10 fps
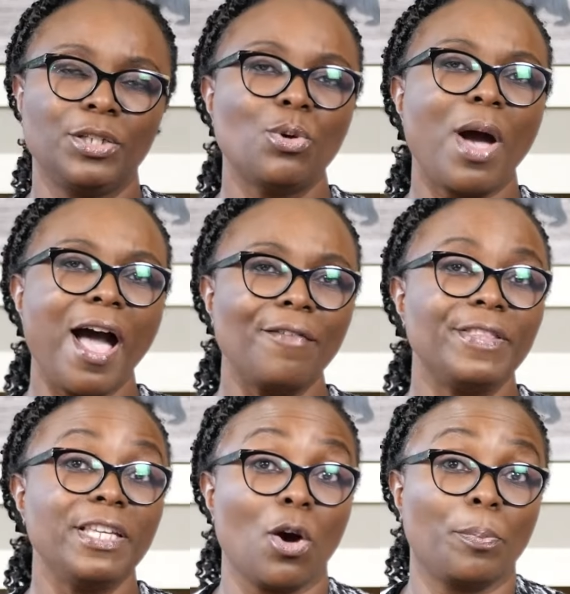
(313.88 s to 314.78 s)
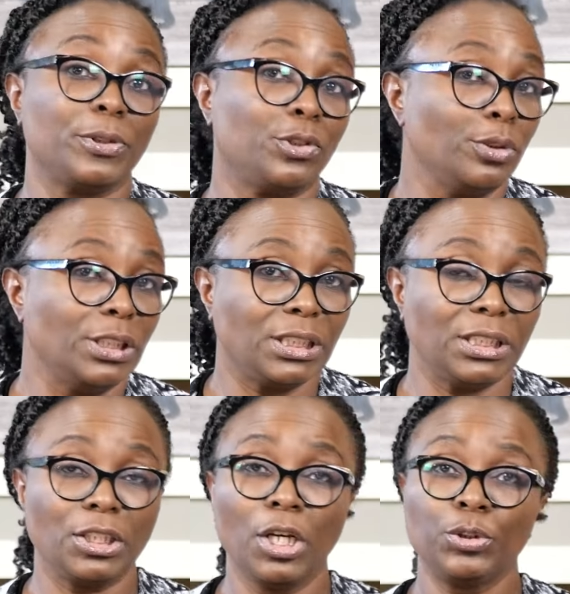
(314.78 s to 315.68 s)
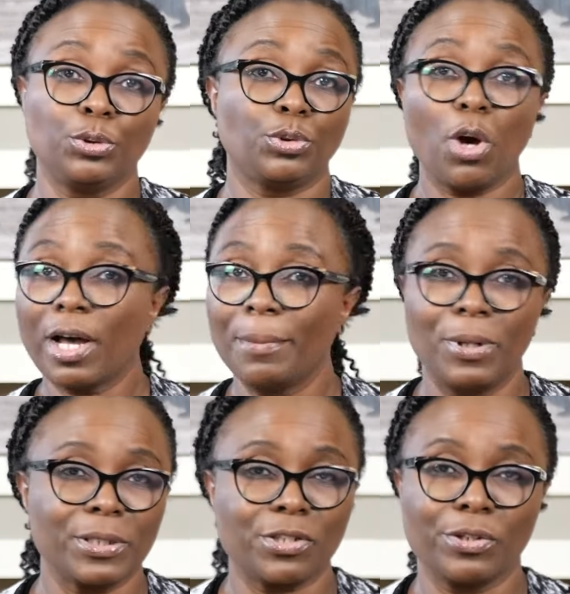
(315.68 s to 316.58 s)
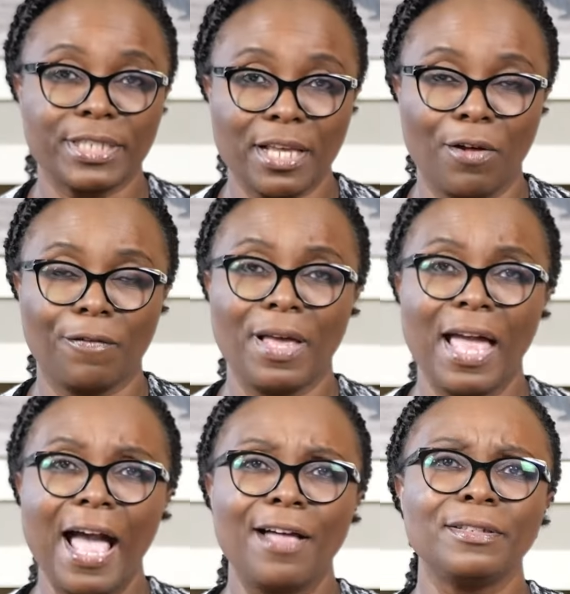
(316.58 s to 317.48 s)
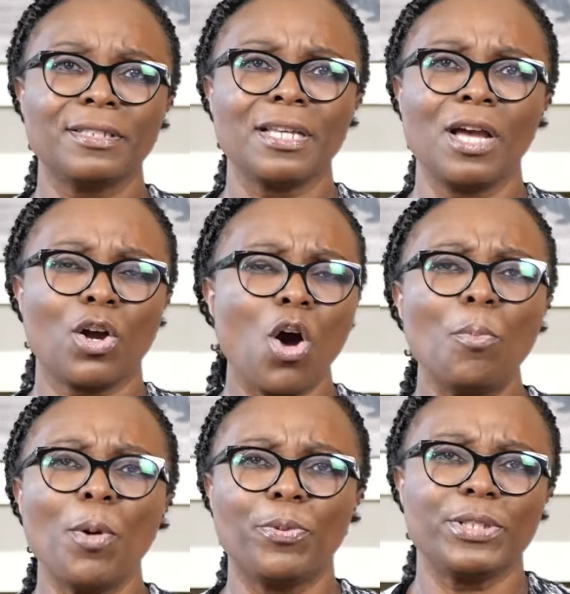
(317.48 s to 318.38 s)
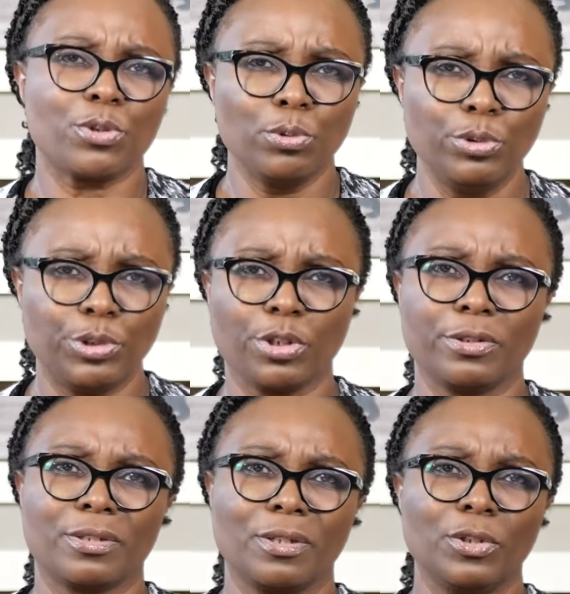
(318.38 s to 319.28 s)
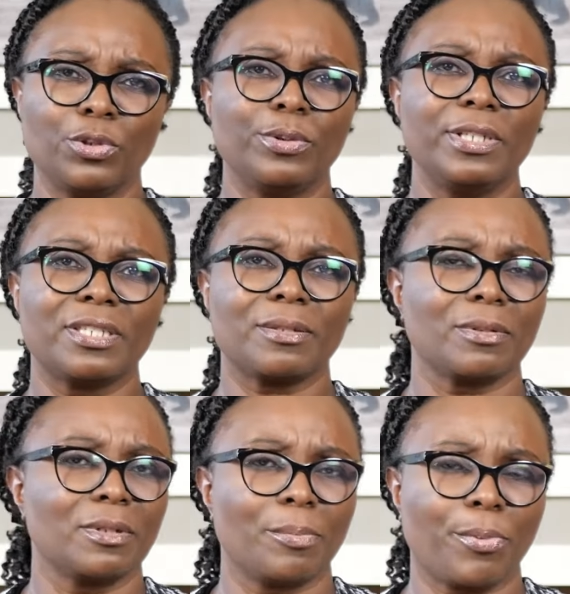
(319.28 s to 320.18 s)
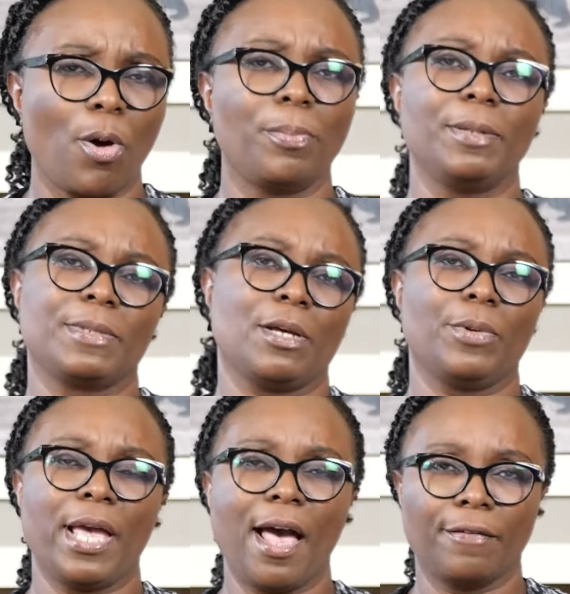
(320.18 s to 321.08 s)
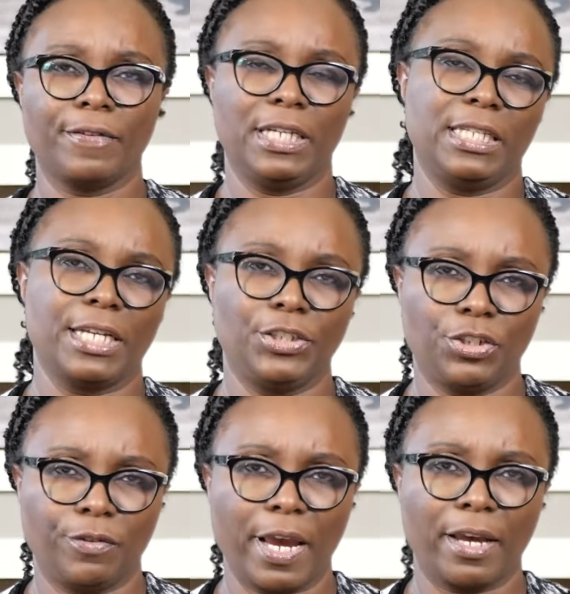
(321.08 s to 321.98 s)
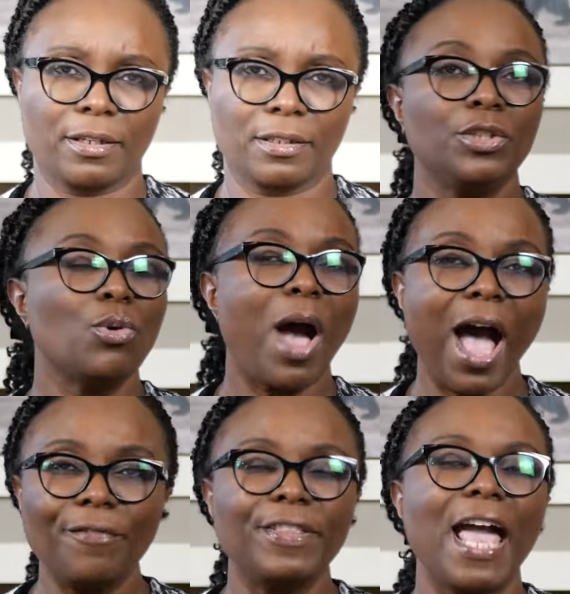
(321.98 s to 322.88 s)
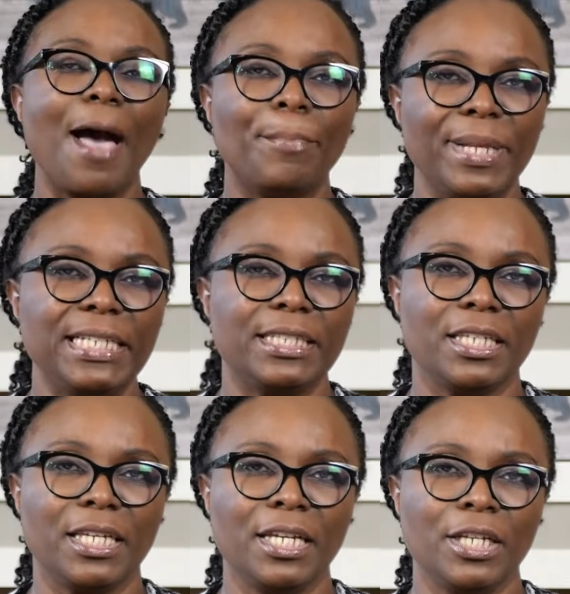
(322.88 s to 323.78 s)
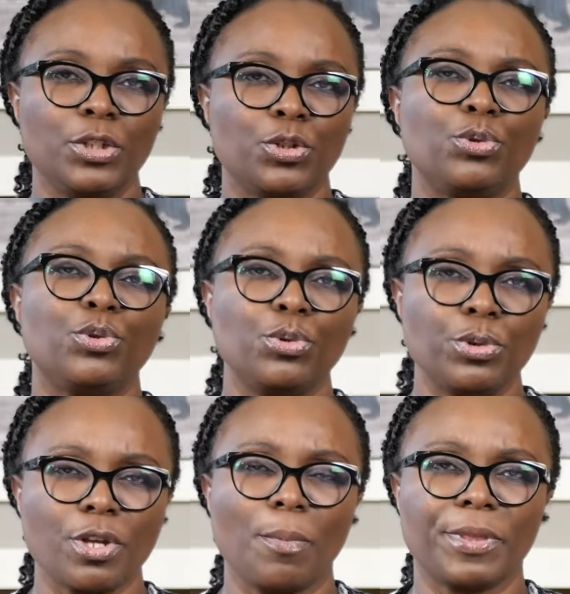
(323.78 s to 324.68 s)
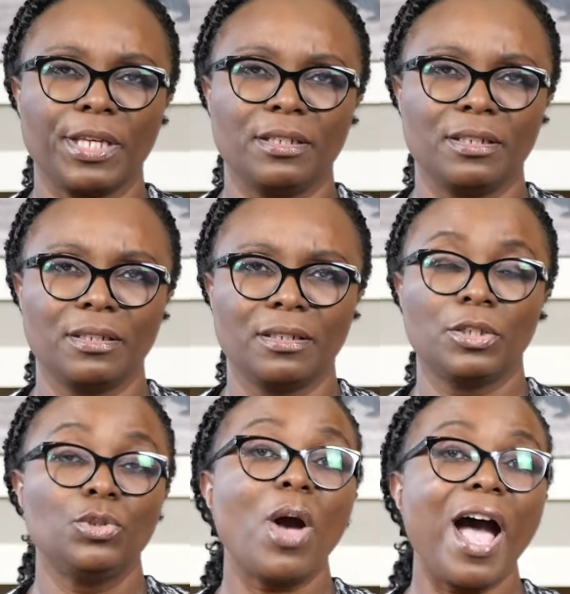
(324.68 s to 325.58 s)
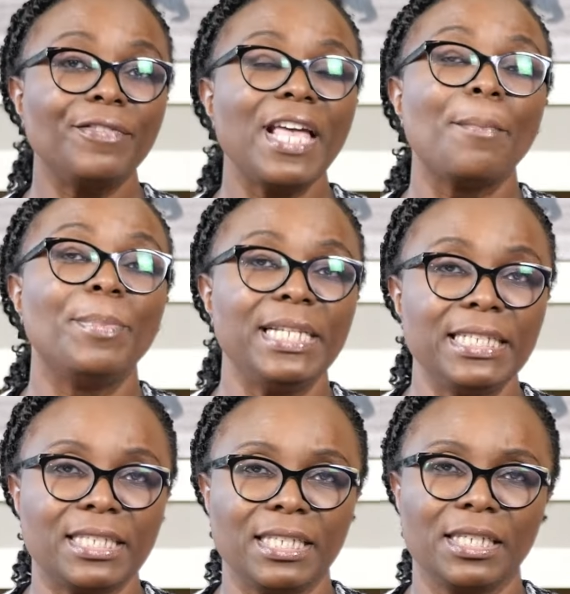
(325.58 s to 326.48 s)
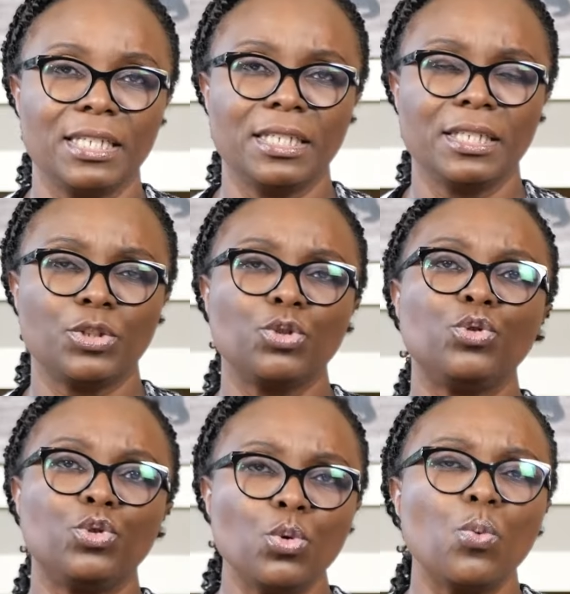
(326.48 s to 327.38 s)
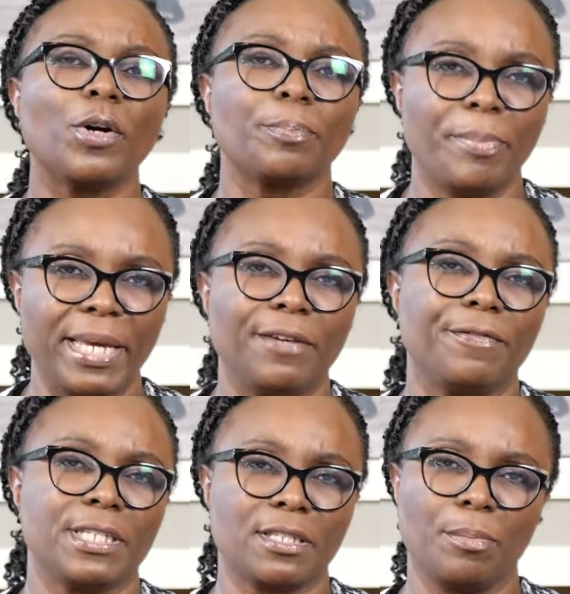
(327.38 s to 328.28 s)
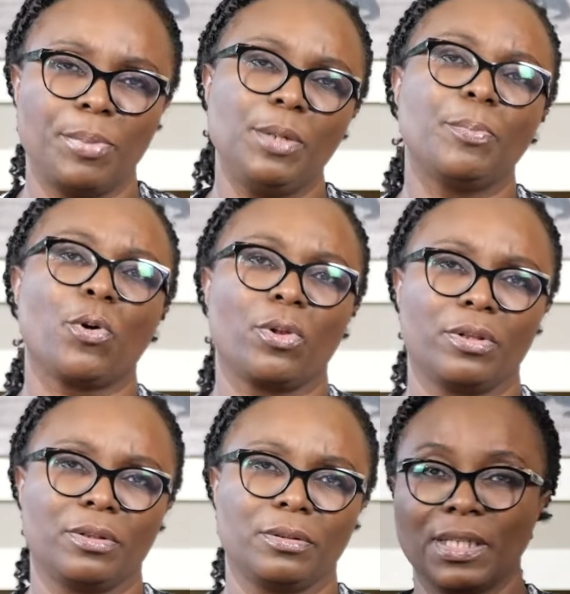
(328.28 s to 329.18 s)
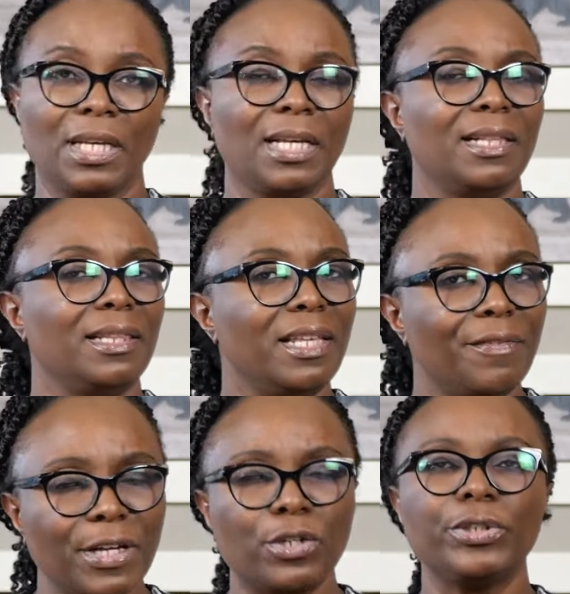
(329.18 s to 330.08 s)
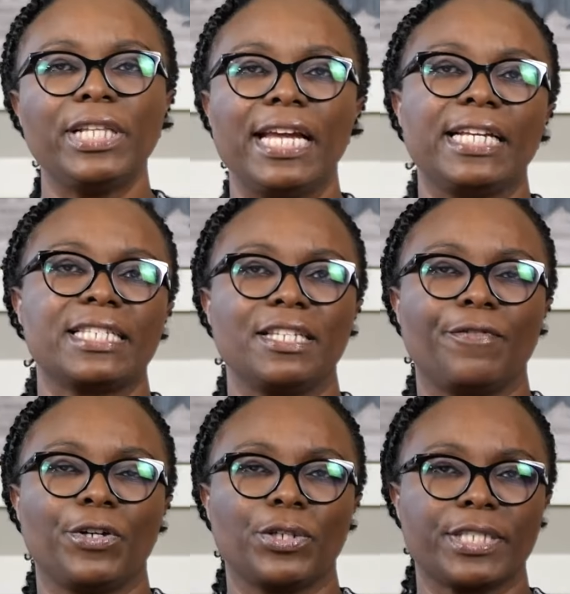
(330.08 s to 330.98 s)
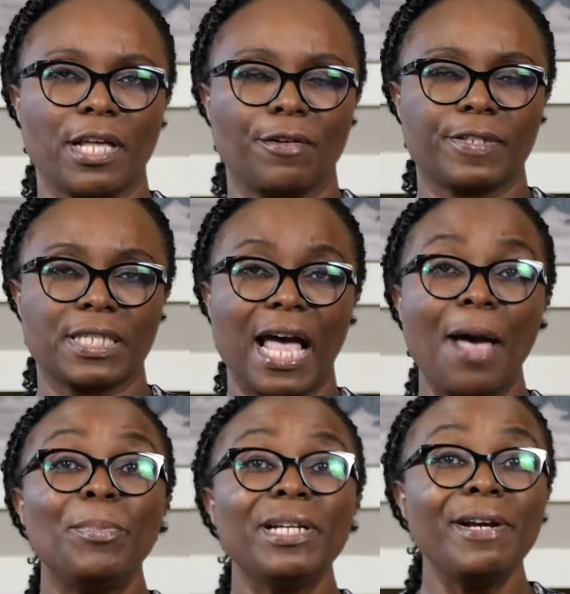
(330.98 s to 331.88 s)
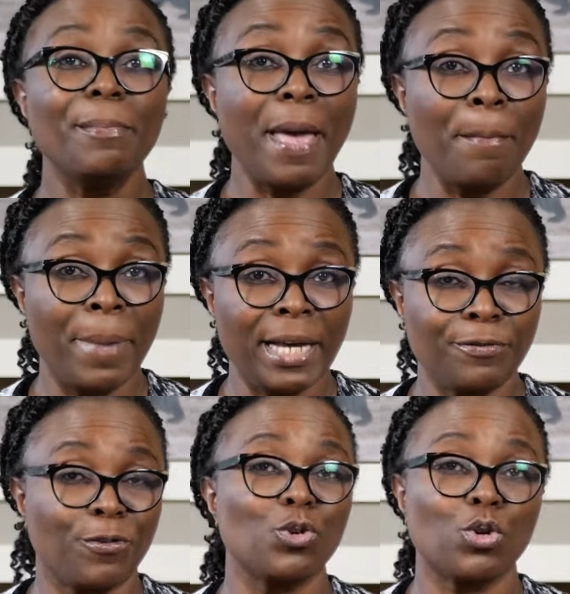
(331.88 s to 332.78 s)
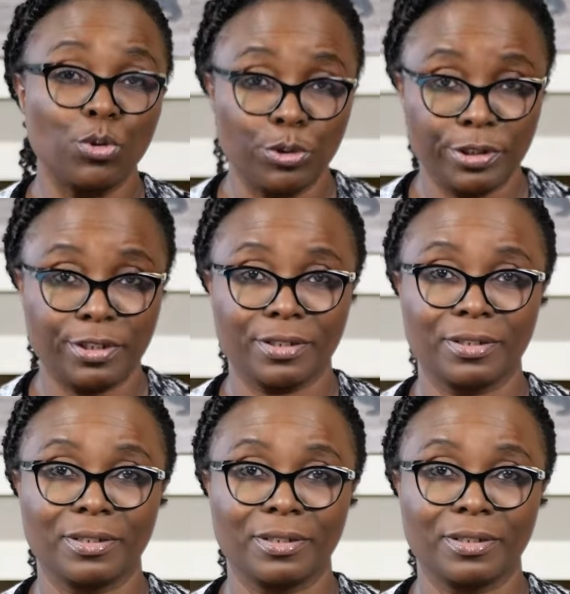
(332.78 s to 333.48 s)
You have the opportunity to talk amongst yourself and come up with solutions to these problems that we have in Nigeria. You have the ability to do something. You have the ability to do what benefits the people. Leave a good legacy for yourselves and be remembered for good.